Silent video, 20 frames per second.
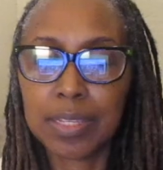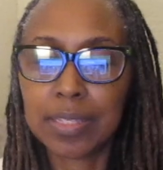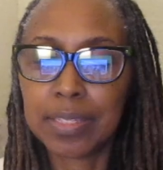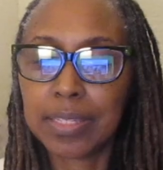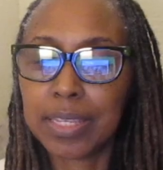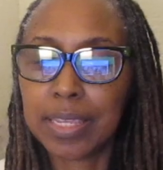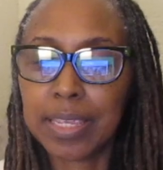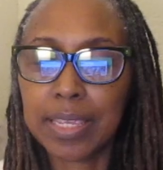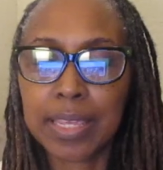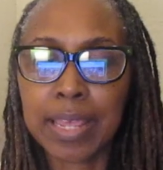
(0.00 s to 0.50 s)

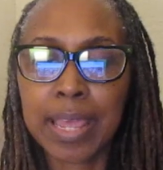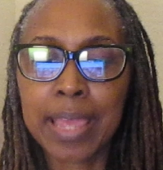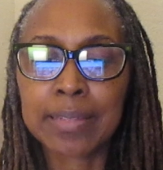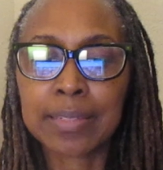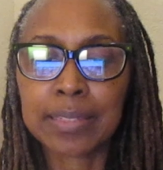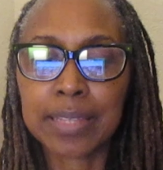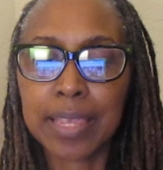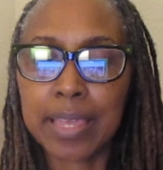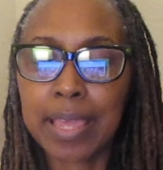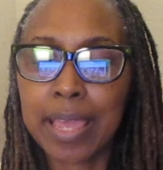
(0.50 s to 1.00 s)
See, it
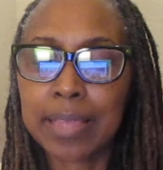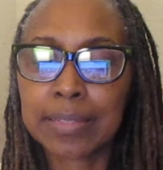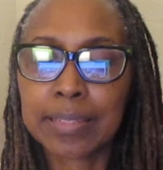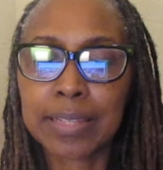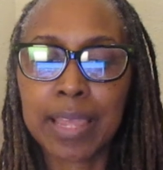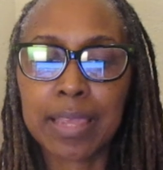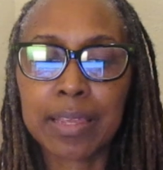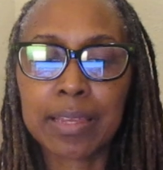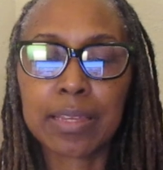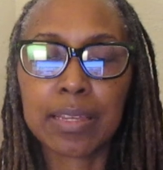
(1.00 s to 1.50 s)
acts, it
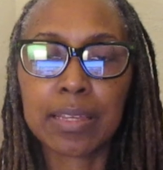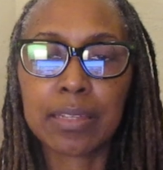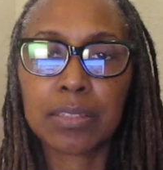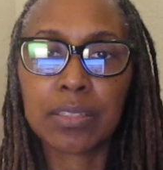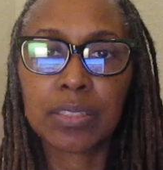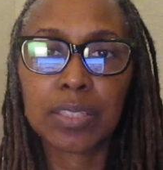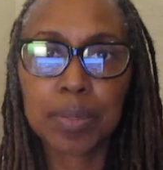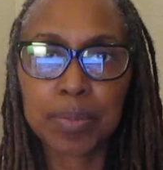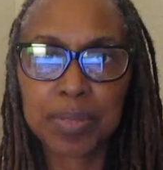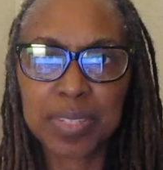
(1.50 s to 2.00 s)
acts like a, a
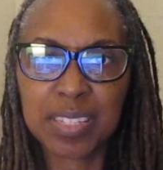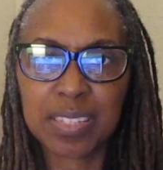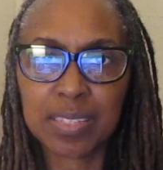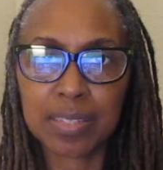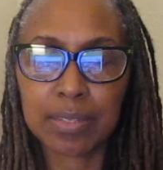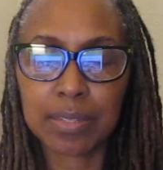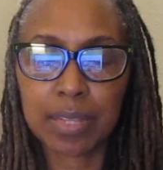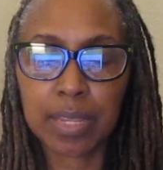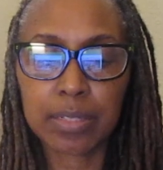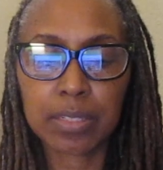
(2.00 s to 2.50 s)

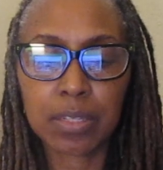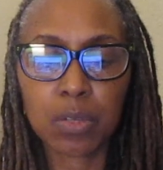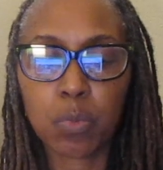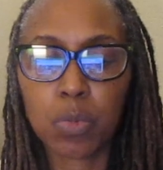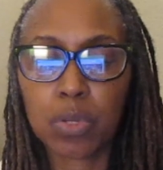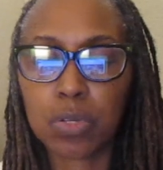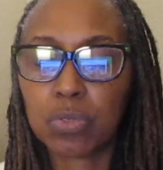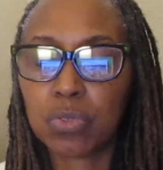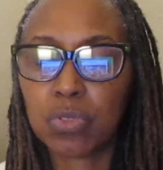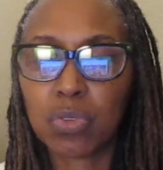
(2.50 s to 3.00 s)
substance, like
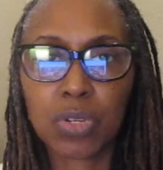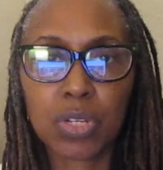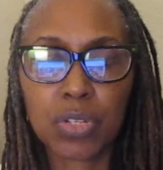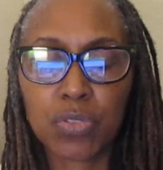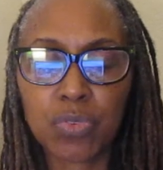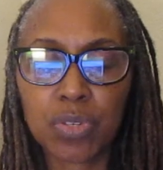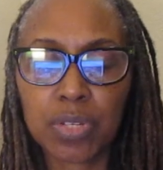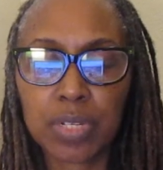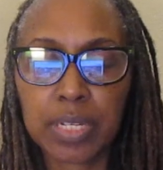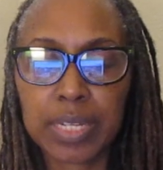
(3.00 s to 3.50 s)
someone who's on a
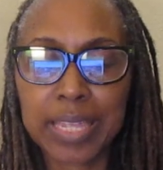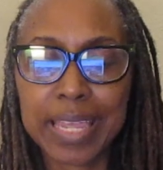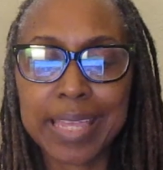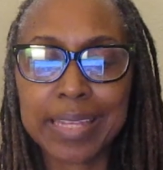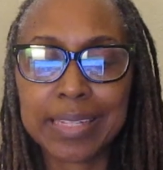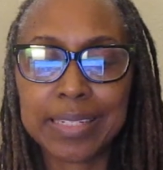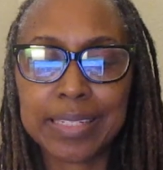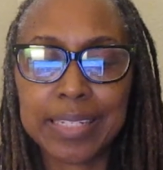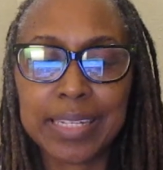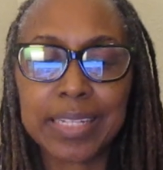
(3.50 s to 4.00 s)
drug.
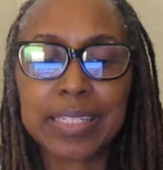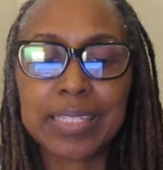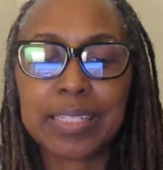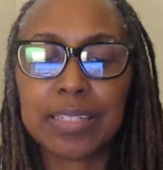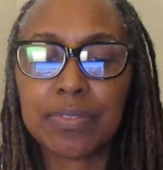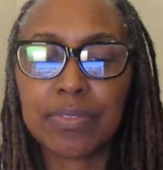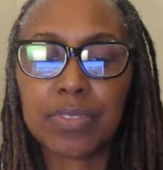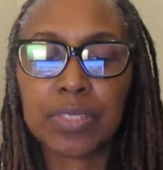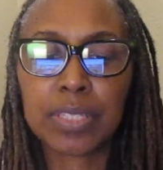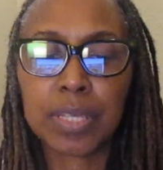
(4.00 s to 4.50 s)

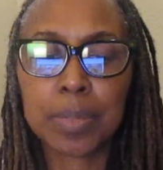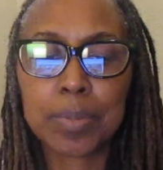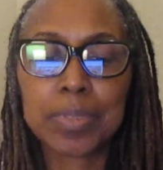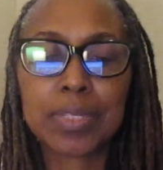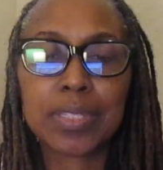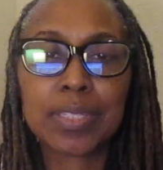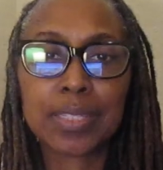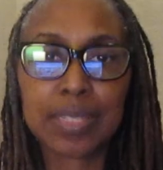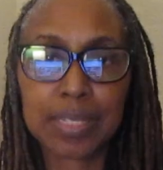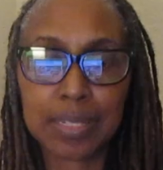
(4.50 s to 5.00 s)
Addictive
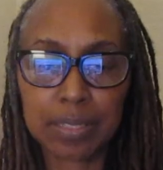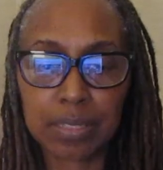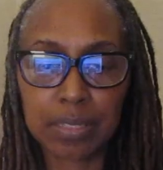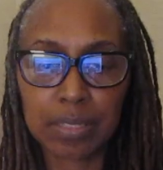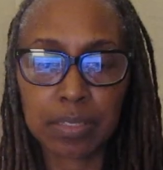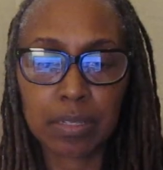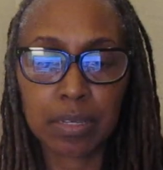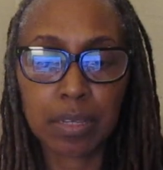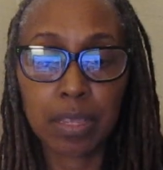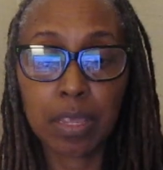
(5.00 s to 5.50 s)

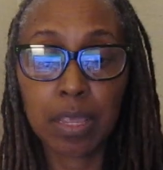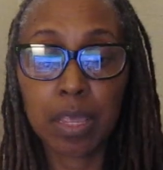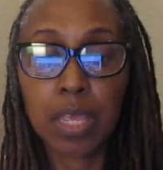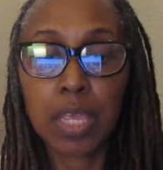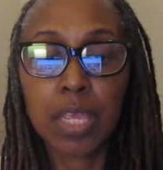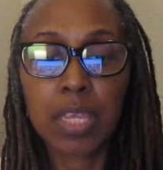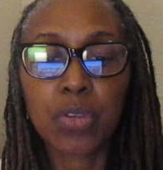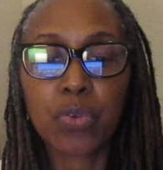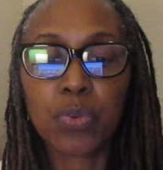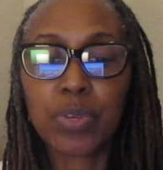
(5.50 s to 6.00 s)
substance
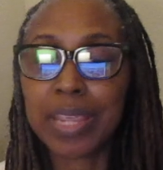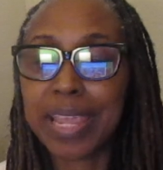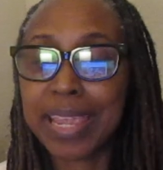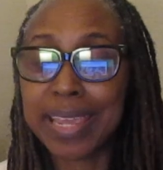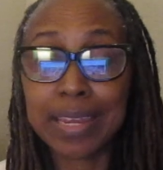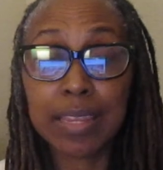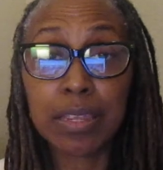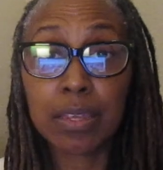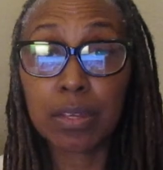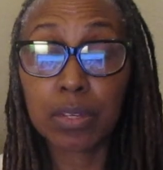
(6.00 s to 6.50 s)

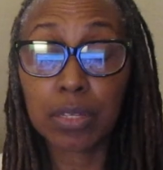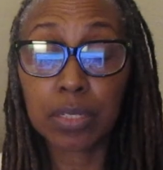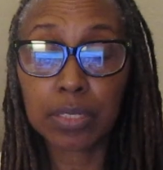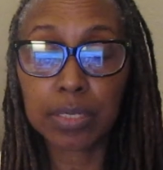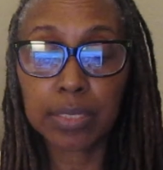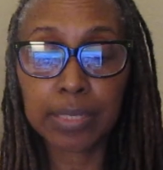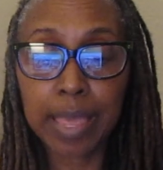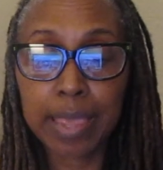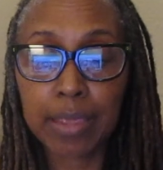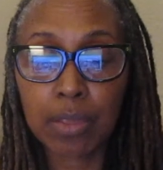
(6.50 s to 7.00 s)
creating a
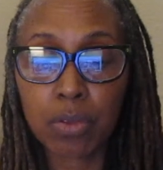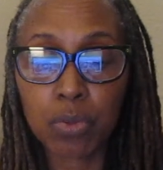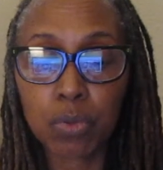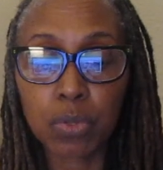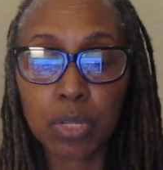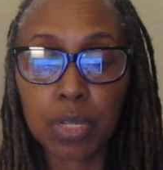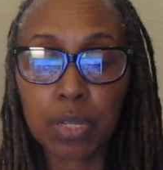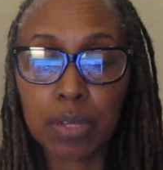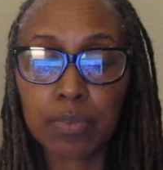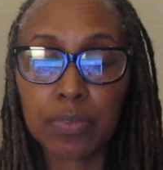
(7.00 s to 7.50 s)

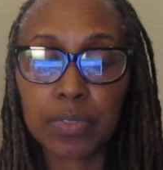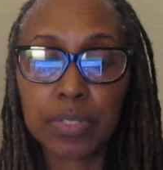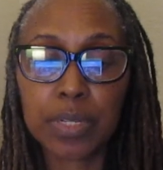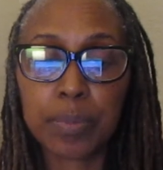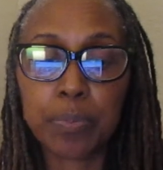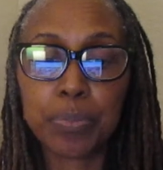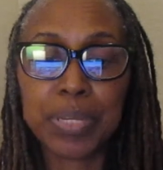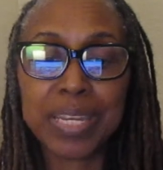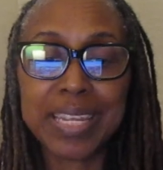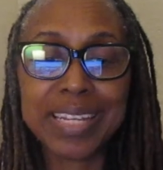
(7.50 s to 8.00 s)
cycle of
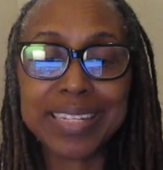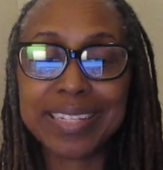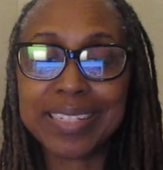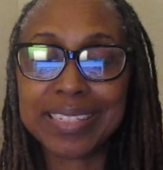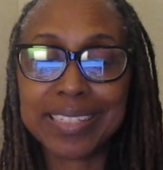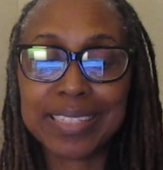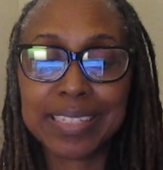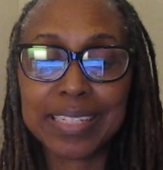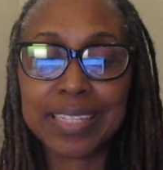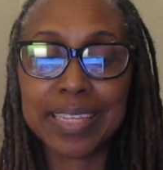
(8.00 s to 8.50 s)

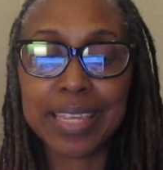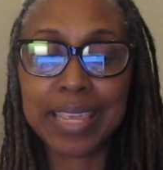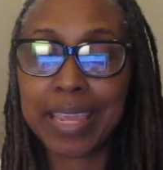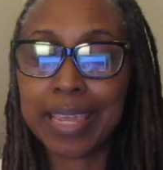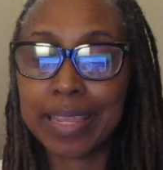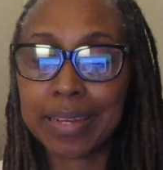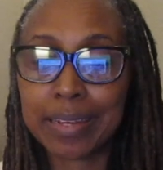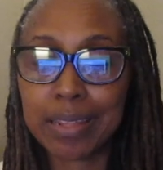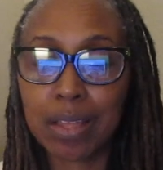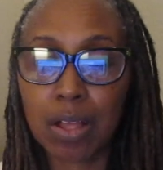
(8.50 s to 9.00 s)
dependency
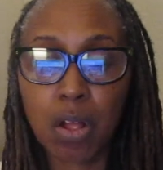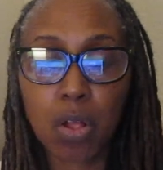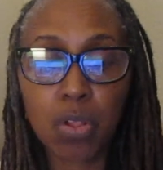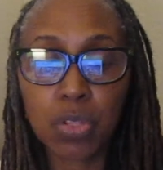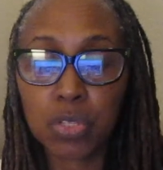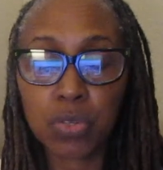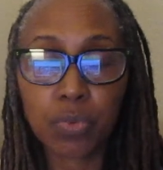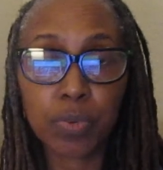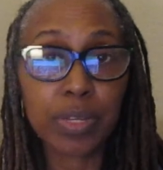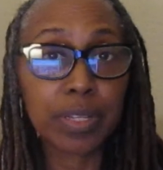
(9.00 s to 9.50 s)
and
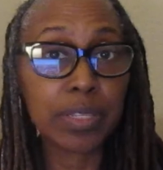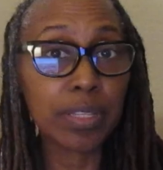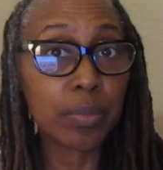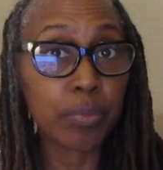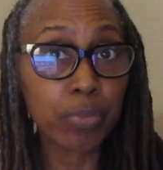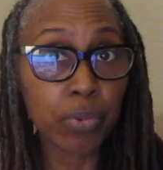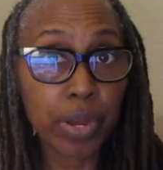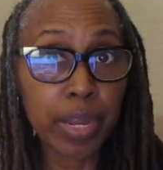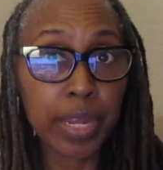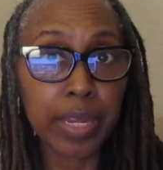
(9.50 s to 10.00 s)
altering the
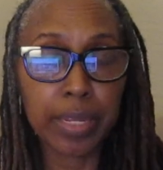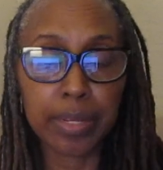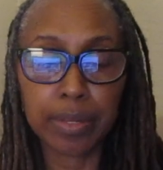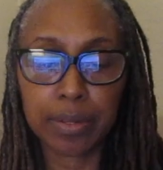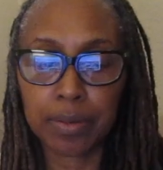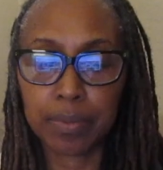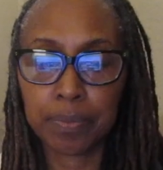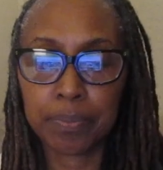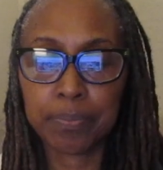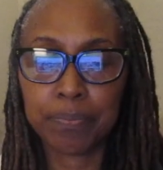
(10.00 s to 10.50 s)

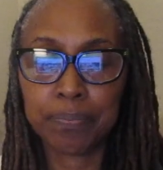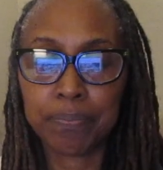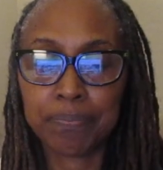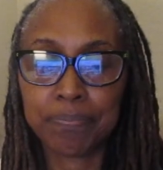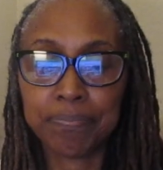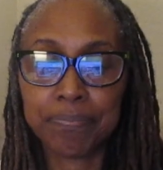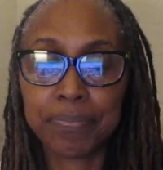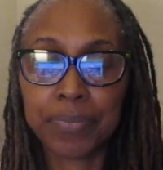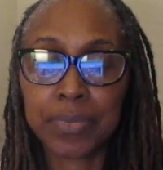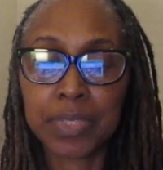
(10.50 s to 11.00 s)
brain
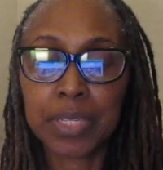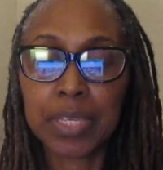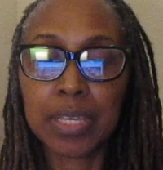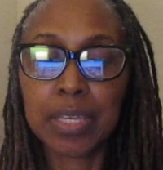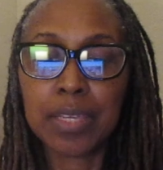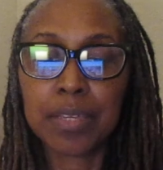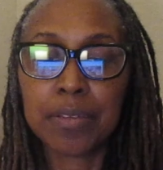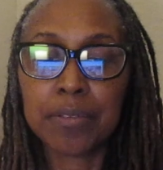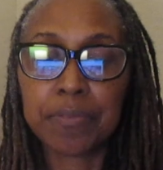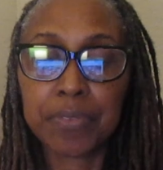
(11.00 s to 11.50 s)

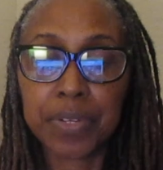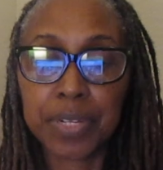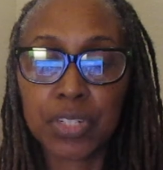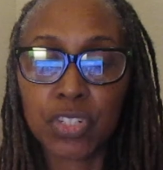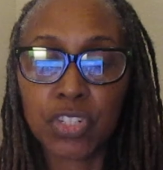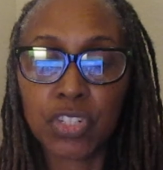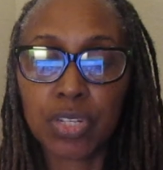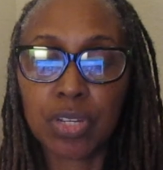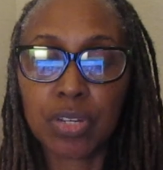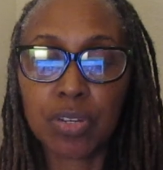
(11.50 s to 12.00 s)

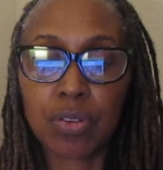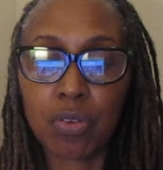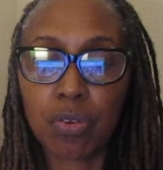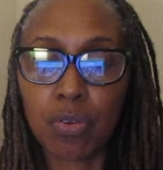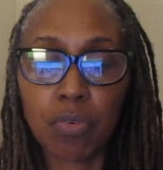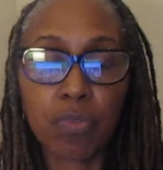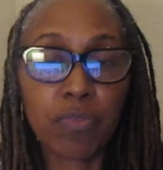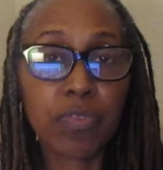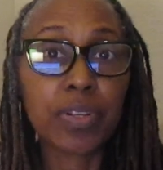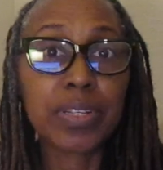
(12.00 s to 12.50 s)
function
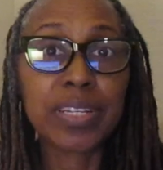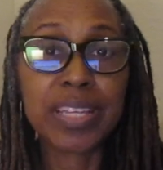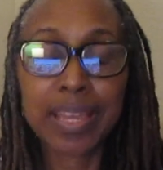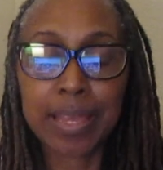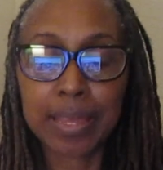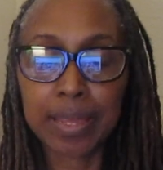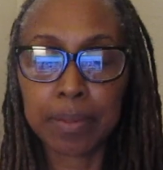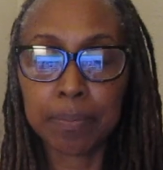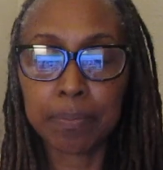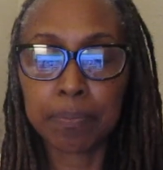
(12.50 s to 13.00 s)
over
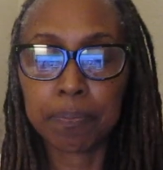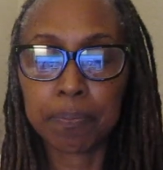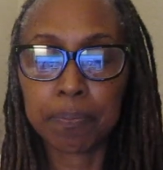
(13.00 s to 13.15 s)
time.